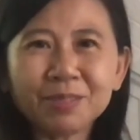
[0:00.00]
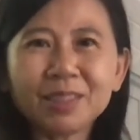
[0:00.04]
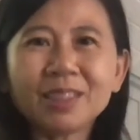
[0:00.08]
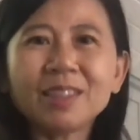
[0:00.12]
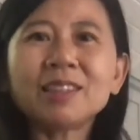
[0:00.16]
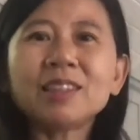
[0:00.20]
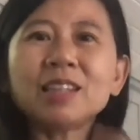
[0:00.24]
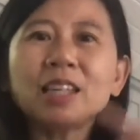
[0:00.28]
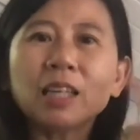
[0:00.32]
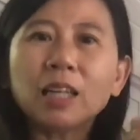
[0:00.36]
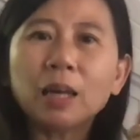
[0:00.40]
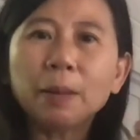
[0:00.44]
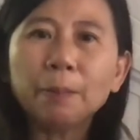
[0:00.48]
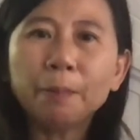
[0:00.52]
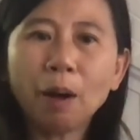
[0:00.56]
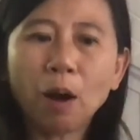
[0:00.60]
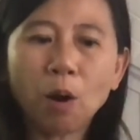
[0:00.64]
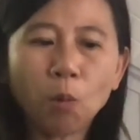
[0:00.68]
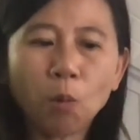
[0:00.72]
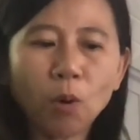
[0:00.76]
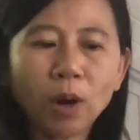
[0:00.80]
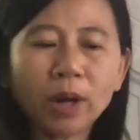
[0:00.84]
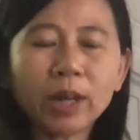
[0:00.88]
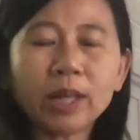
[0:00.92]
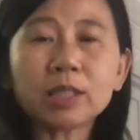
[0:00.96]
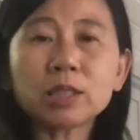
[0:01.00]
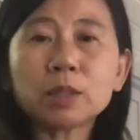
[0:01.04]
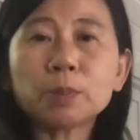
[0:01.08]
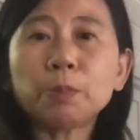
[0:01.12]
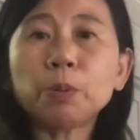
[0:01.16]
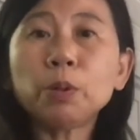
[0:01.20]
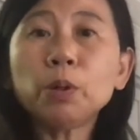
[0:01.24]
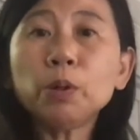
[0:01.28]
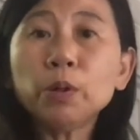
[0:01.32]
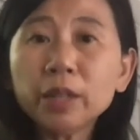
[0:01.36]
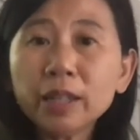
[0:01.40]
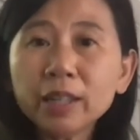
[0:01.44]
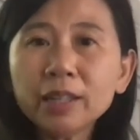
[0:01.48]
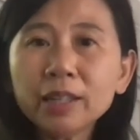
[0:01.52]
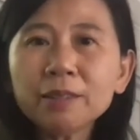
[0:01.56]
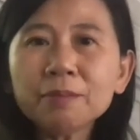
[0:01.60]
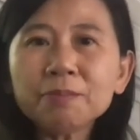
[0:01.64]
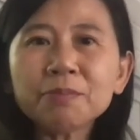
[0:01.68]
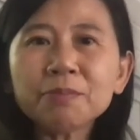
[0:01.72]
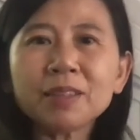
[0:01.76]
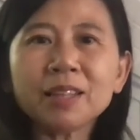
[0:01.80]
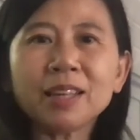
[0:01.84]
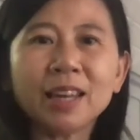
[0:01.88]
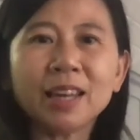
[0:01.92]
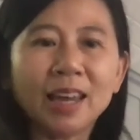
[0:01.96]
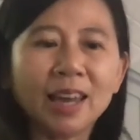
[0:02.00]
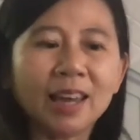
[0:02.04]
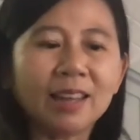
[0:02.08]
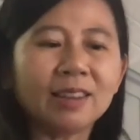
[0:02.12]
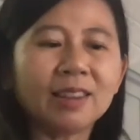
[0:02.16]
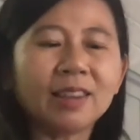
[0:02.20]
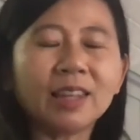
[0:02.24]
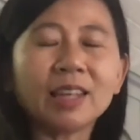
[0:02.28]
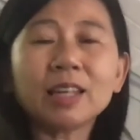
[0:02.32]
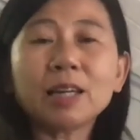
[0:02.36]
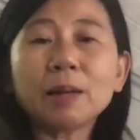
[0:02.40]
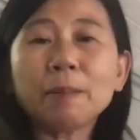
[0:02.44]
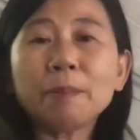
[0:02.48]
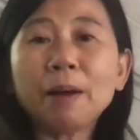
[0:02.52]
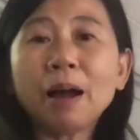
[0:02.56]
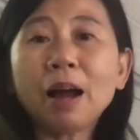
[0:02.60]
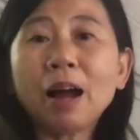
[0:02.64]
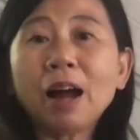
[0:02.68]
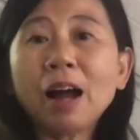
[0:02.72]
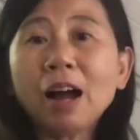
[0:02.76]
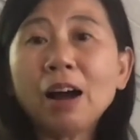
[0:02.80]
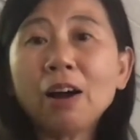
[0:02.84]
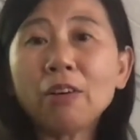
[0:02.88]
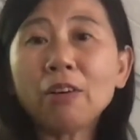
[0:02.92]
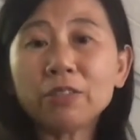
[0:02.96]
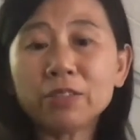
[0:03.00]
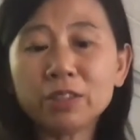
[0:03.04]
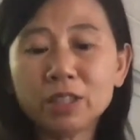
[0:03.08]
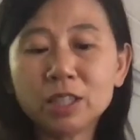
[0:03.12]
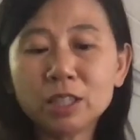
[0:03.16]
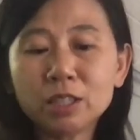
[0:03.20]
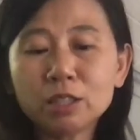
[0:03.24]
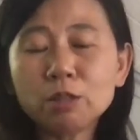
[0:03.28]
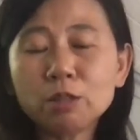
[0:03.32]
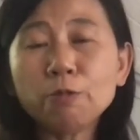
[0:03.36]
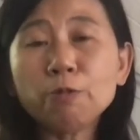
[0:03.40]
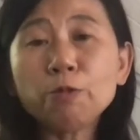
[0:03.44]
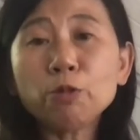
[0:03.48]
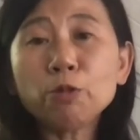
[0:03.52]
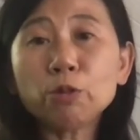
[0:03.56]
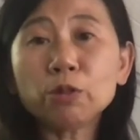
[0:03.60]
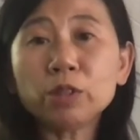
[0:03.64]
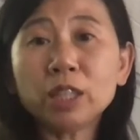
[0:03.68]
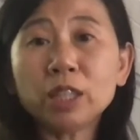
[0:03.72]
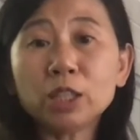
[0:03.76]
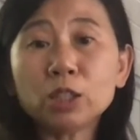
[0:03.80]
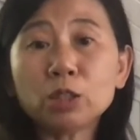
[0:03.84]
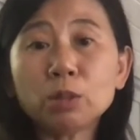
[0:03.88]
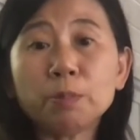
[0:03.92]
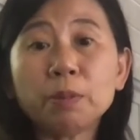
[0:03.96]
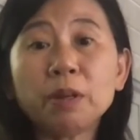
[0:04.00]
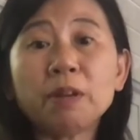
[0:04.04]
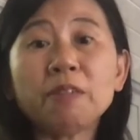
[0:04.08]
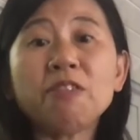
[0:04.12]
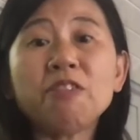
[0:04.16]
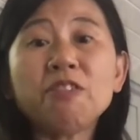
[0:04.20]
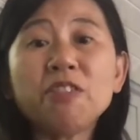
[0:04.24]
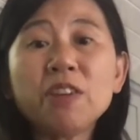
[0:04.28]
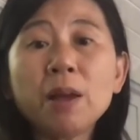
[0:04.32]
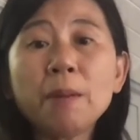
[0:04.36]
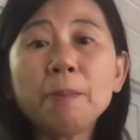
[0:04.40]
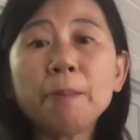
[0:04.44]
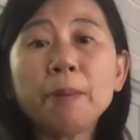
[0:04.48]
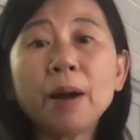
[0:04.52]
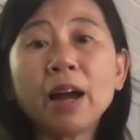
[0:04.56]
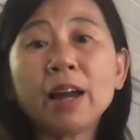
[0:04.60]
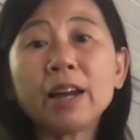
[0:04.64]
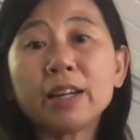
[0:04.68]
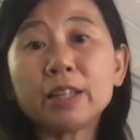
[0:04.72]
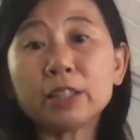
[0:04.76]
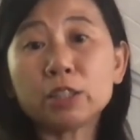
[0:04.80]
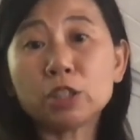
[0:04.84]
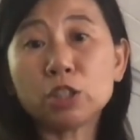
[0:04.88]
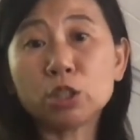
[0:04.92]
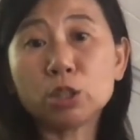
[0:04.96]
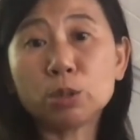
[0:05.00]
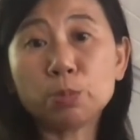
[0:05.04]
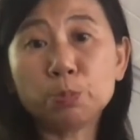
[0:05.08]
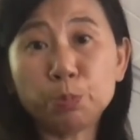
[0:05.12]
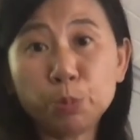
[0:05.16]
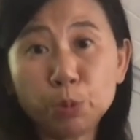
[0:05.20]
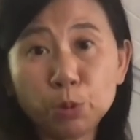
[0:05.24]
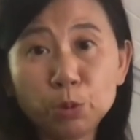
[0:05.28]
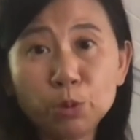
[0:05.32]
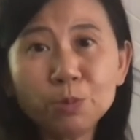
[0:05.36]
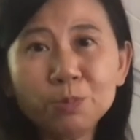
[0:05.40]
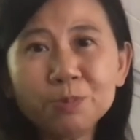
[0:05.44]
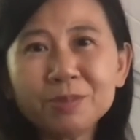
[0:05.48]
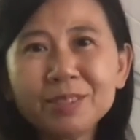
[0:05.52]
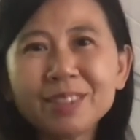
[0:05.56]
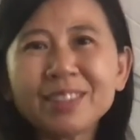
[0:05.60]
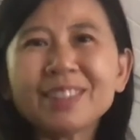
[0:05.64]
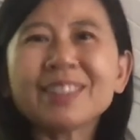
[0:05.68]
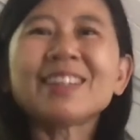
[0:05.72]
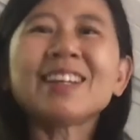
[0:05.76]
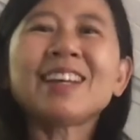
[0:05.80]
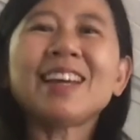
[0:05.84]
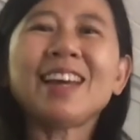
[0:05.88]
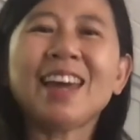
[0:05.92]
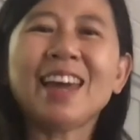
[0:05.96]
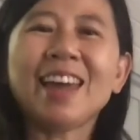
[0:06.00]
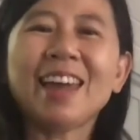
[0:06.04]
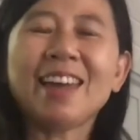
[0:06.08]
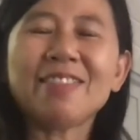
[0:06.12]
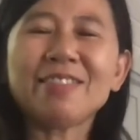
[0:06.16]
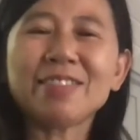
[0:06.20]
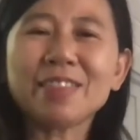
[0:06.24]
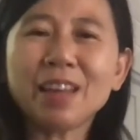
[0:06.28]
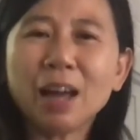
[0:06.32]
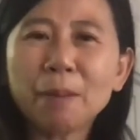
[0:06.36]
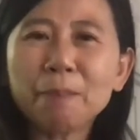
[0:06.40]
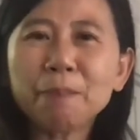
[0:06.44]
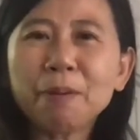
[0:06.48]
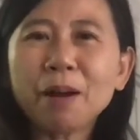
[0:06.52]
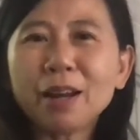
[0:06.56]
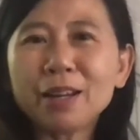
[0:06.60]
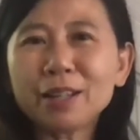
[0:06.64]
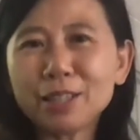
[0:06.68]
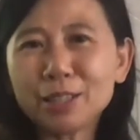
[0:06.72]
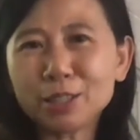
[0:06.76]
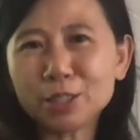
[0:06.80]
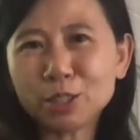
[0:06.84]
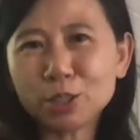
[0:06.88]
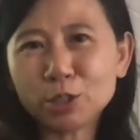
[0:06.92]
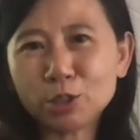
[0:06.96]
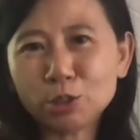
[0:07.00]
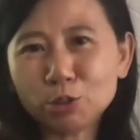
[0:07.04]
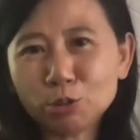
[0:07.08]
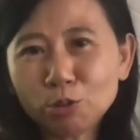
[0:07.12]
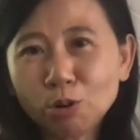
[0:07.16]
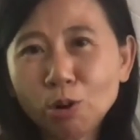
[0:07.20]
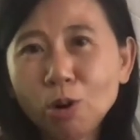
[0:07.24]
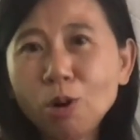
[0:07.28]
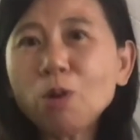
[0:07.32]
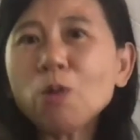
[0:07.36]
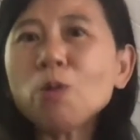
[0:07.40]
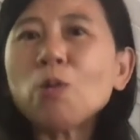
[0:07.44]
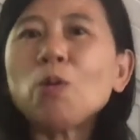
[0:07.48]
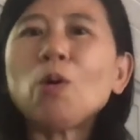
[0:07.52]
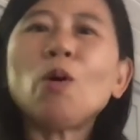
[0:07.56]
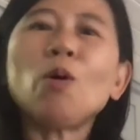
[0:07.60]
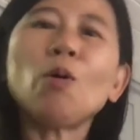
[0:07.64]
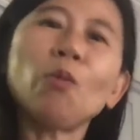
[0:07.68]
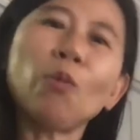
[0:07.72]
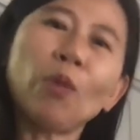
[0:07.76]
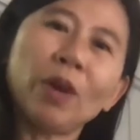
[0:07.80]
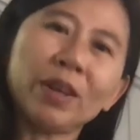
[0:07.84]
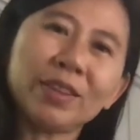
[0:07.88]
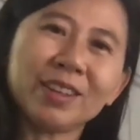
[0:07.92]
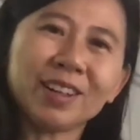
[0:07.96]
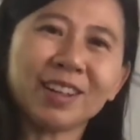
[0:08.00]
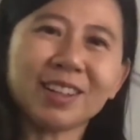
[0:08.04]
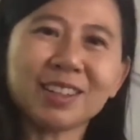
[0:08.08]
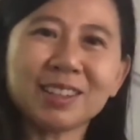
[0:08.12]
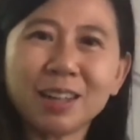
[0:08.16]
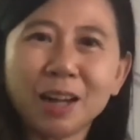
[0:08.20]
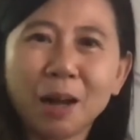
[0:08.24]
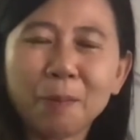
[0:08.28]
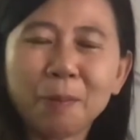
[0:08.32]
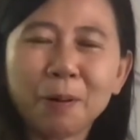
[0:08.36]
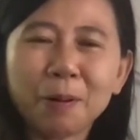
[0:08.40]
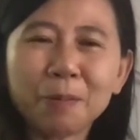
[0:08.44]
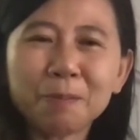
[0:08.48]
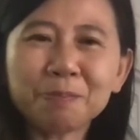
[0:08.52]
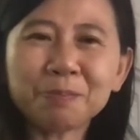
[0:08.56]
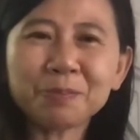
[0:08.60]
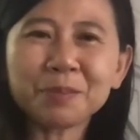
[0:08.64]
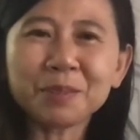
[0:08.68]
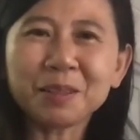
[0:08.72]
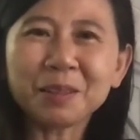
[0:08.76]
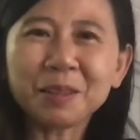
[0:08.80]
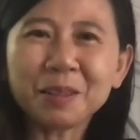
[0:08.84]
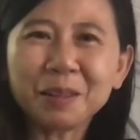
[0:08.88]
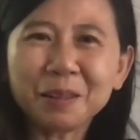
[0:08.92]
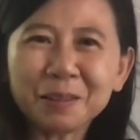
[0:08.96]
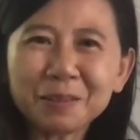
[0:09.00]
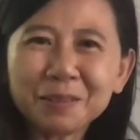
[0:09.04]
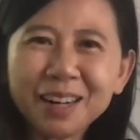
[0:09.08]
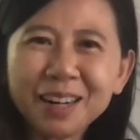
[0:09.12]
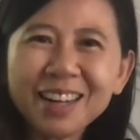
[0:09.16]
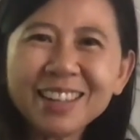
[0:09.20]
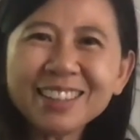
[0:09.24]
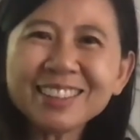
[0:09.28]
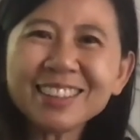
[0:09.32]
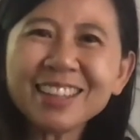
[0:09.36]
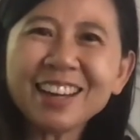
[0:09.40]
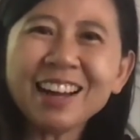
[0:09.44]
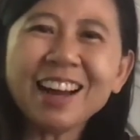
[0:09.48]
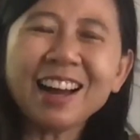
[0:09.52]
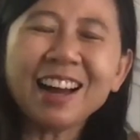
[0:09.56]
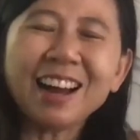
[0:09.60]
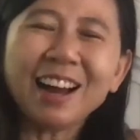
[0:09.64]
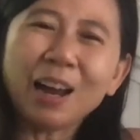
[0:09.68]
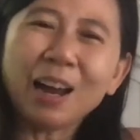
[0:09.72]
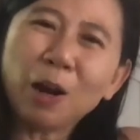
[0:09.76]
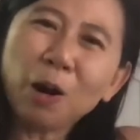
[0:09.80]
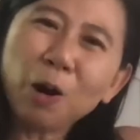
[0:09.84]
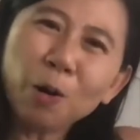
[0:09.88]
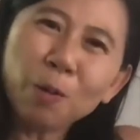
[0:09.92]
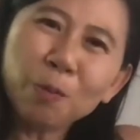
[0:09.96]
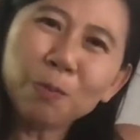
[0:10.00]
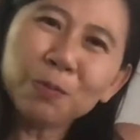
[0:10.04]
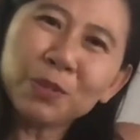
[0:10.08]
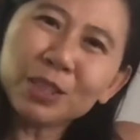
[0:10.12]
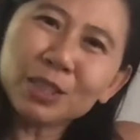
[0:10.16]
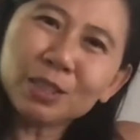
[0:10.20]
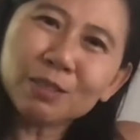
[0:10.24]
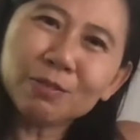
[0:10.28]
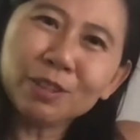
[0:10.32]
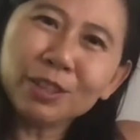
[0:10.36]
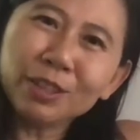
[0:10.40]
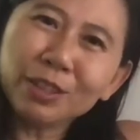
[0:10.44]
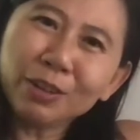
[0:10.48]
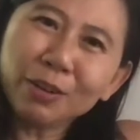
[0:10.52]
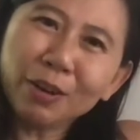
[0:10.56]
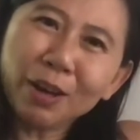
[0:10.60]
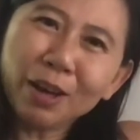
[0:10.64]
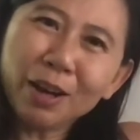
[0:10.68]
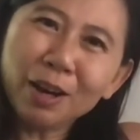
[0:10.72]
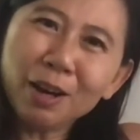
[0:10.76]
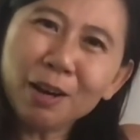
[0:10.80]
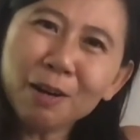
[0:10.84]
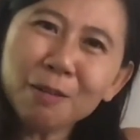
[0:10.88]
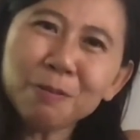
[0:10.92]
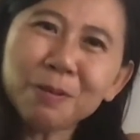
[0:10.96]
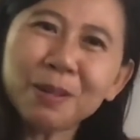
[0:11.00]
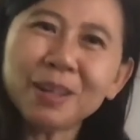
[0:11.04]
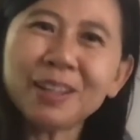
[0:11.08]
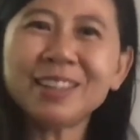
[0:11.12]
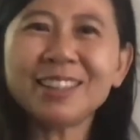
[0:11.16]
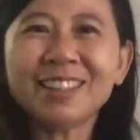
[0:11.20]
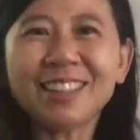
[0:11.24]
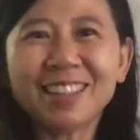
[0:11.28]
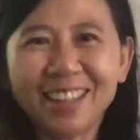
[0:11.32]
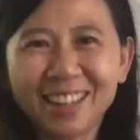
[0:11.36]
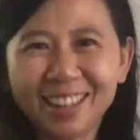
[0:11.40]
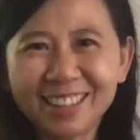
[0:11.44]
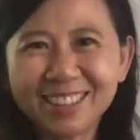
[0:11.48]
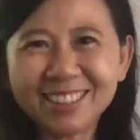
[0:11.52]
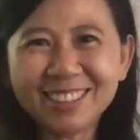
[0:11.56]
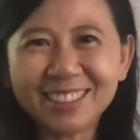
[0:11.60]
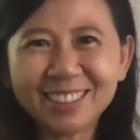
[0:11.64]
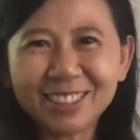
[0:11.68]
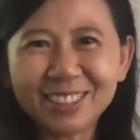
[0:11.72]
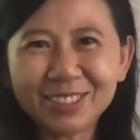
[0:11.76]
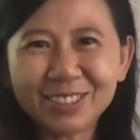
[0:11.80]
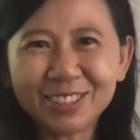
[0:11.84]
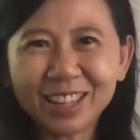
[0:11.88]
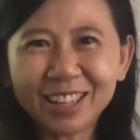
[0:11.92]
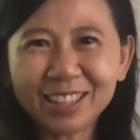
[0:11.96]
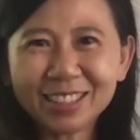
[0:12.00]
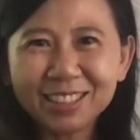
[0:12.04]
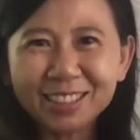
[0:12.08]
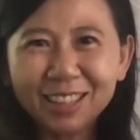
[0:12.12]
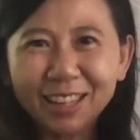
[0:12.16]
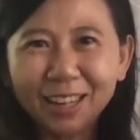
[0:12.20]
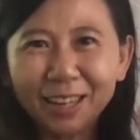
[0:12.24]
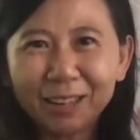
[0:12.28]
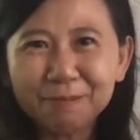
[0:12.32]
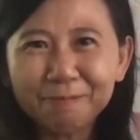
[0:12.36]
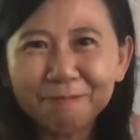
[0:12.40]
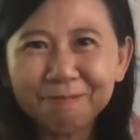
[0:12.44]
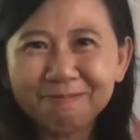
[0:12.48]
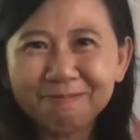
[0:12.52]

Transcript: Think about what is pudding and think about how this food needs to be fed by a spoon and not by a straw or with a cup. All right, I hope this video helped and see you next time.